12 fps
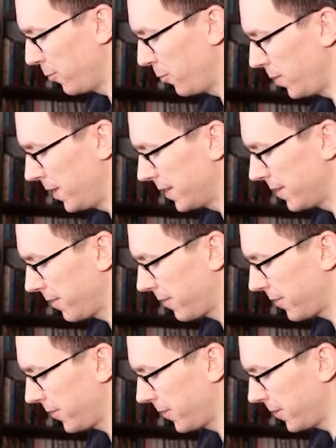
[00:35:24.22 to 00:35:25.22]
one
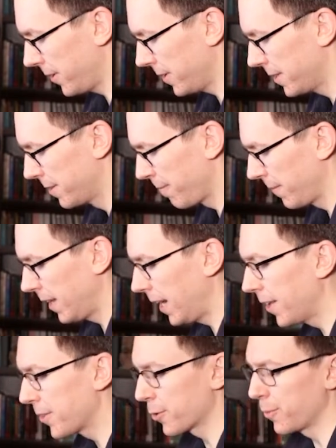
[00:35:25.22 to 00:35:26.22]
third.
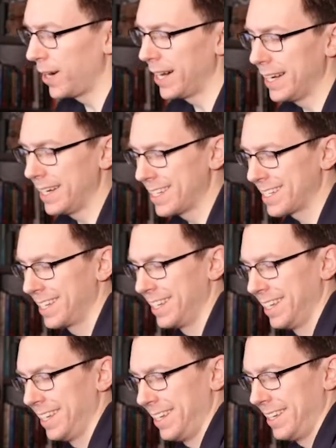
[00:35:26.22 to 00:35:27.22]
Otherwise,
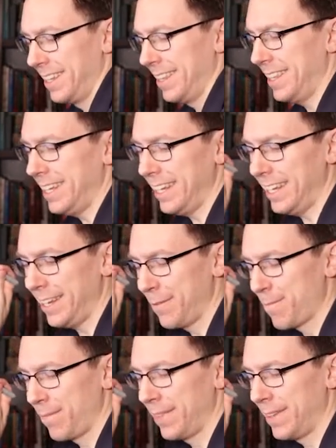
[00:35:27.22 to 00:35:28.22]

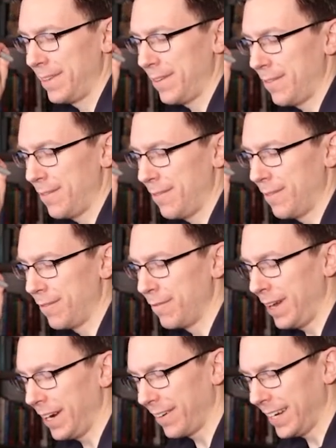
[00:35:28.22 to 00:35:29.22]
the
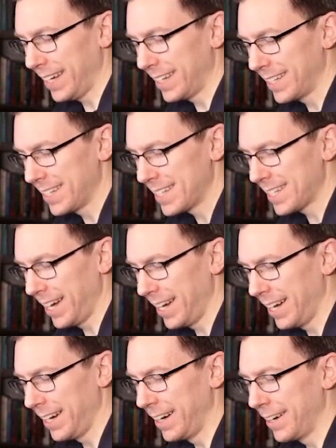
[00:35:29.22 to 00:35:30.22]
variance
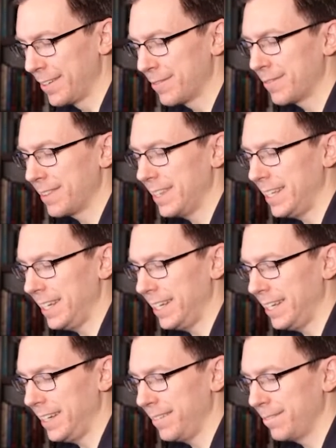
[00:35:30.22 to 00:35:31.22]
of
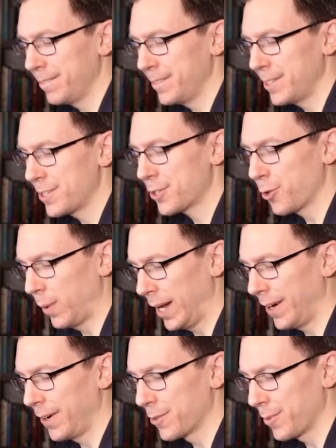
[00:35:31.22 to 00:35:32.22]
the
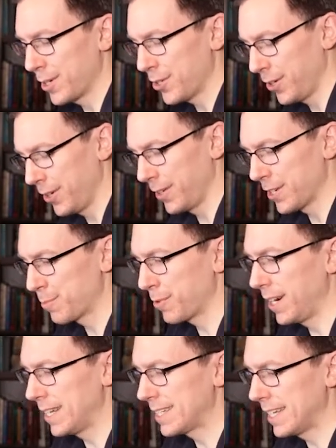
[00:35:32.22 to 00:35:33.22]
squared returns
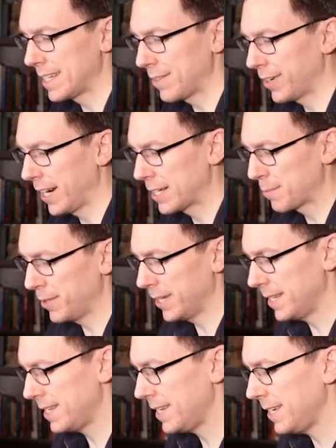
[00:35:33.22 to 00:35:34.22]
process, I forgot to put
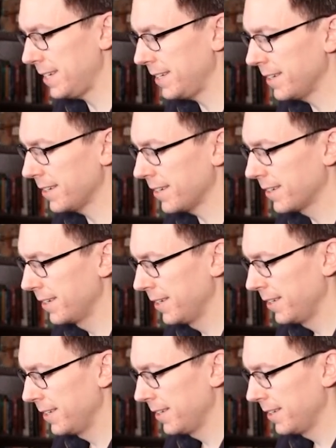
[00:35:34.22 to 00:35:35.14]
a T here,